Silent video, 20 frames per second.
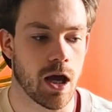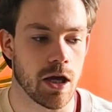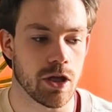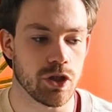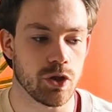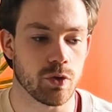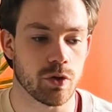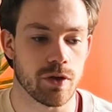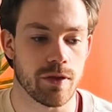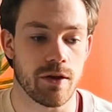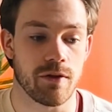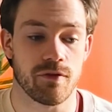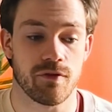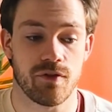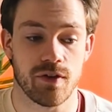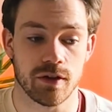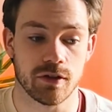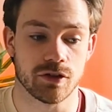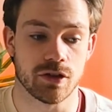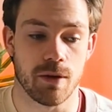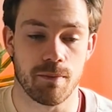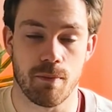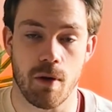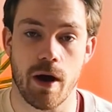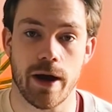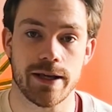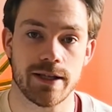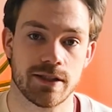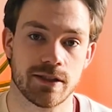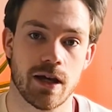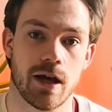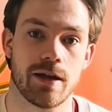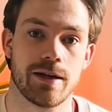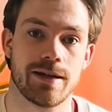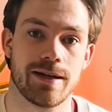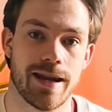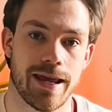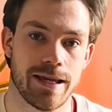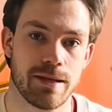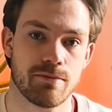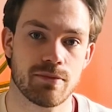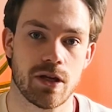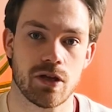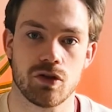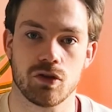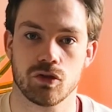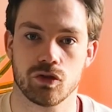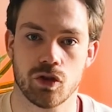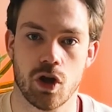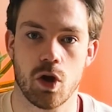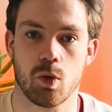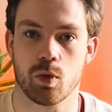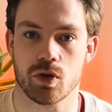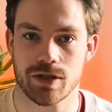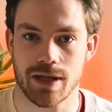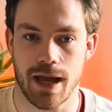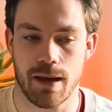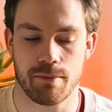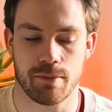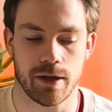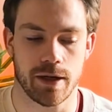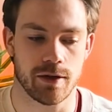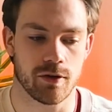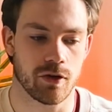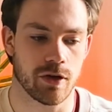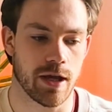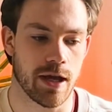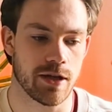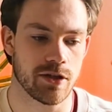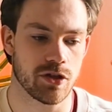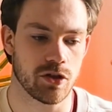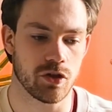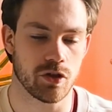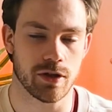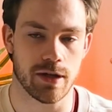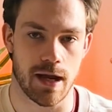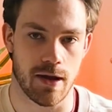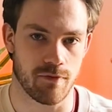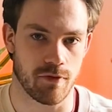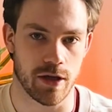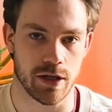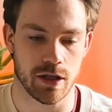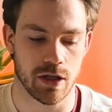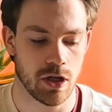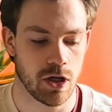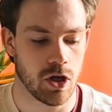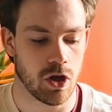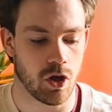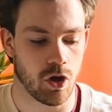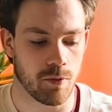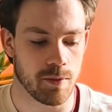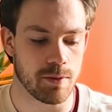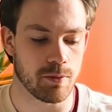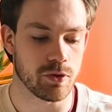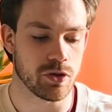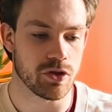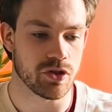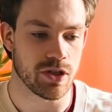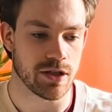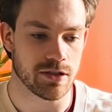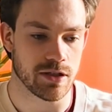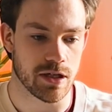you can then filter by certain names and you'll know what's happening, okay? So you can have like, a lot of people use things